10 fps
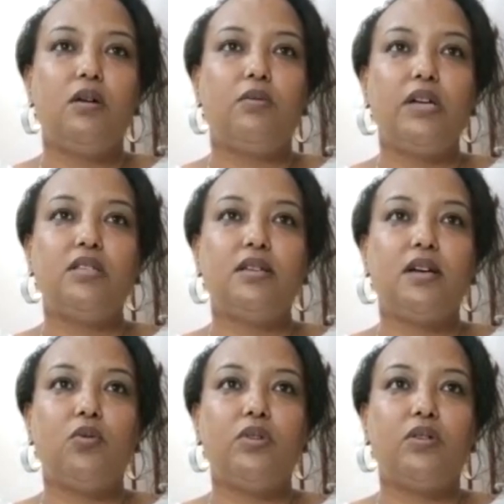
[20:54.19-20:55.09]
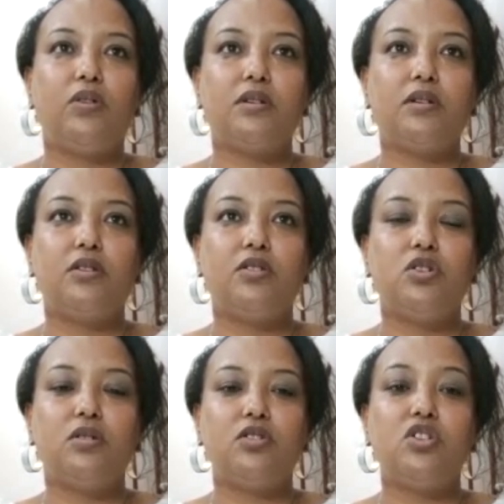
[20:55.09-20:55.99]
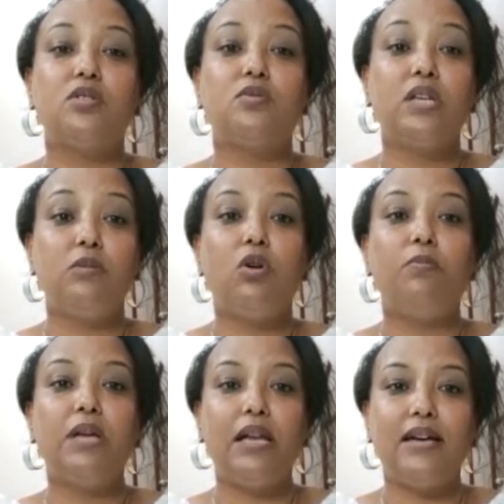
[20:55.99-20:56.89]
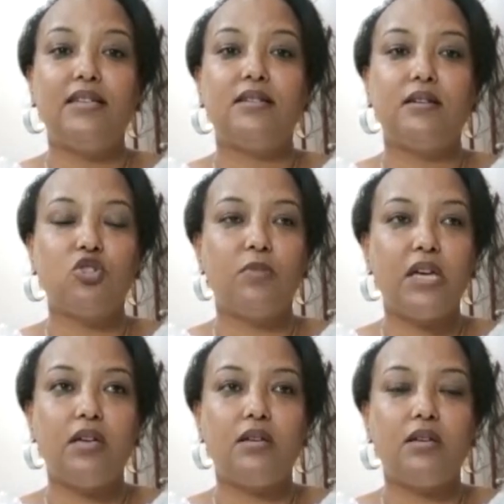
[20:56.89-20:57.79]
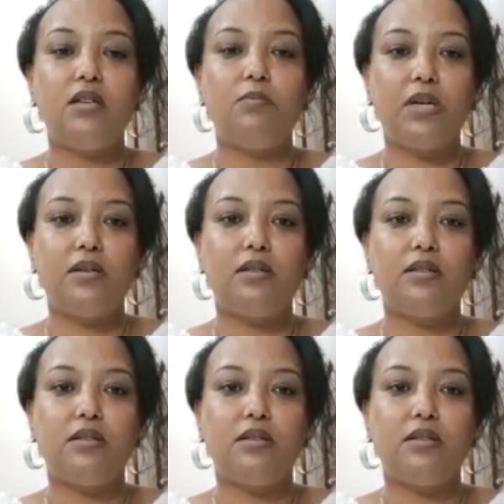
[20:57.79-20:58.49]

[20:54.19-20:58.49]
right now with our Secretary General, she's really mobilizing to make it independent